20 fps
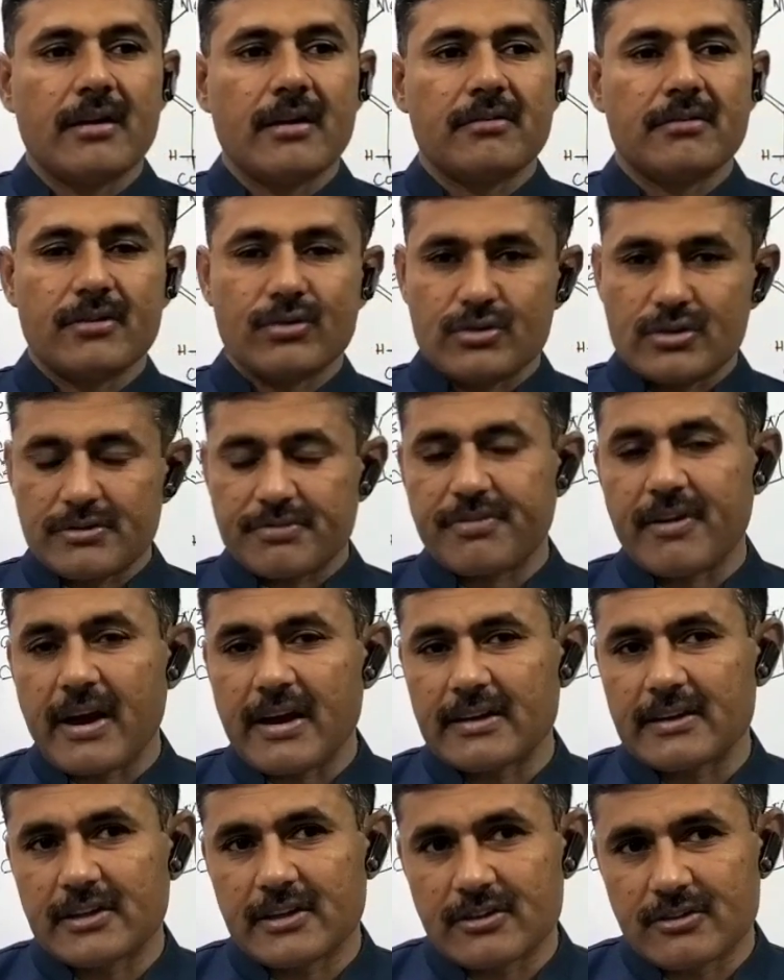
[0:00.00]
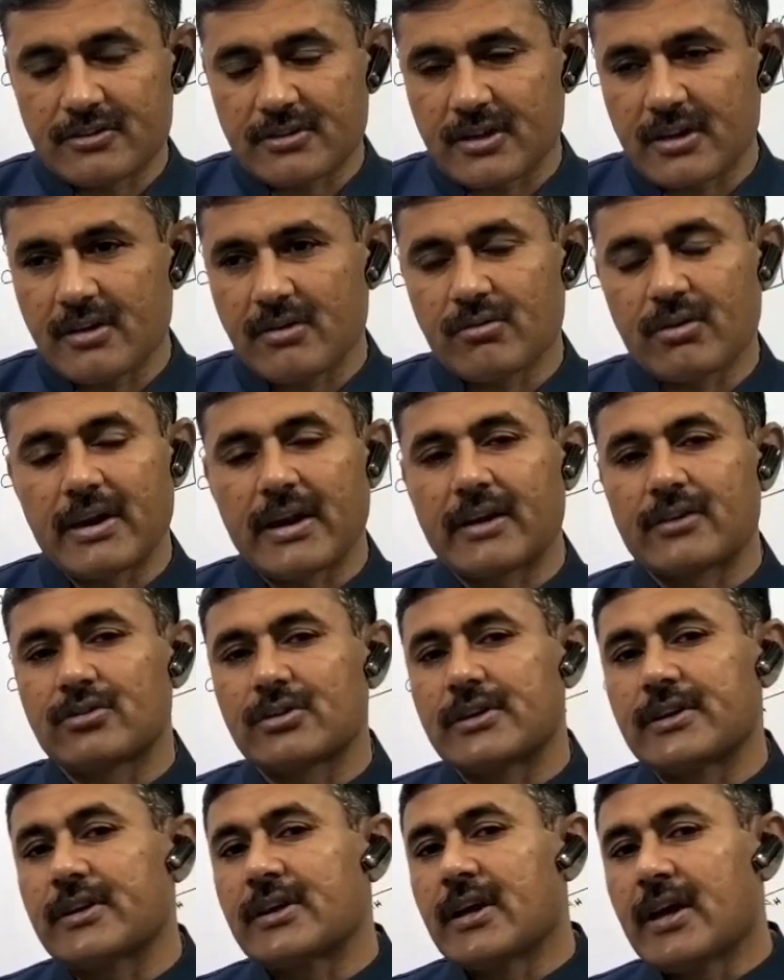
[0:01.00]
we will define these what
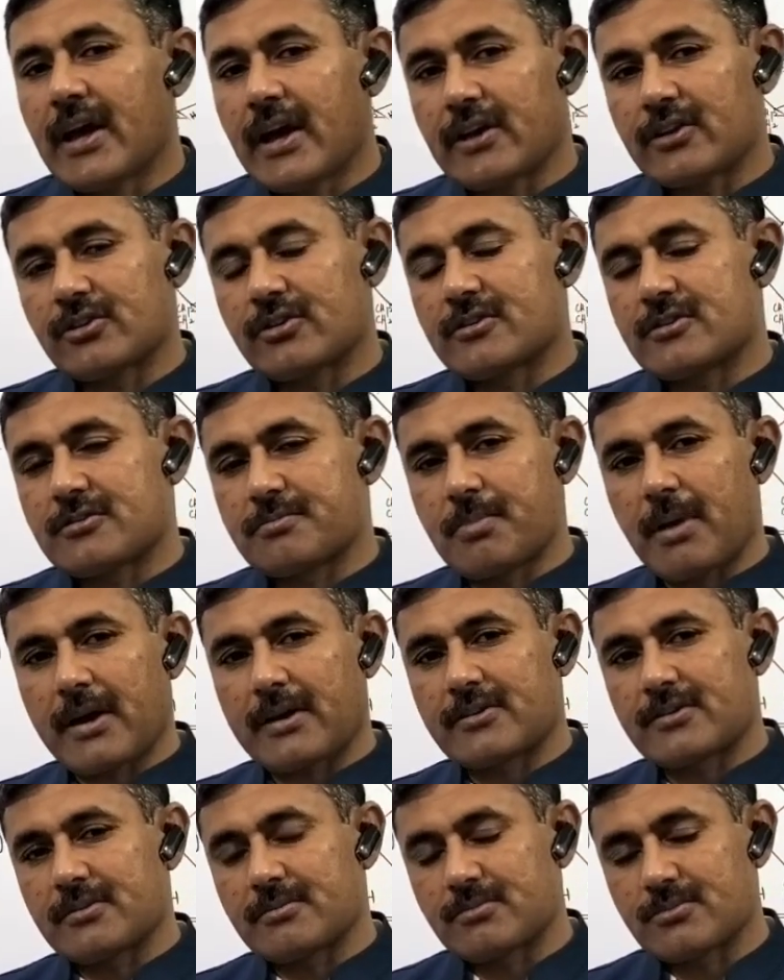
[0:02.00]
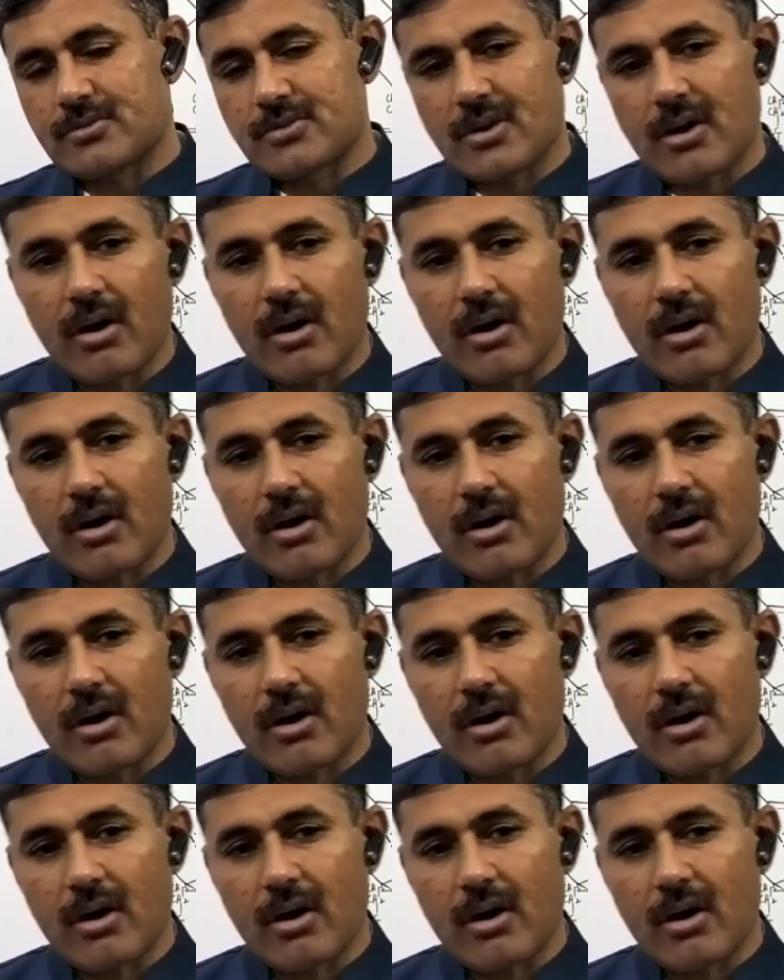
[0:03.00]
actually action spectrums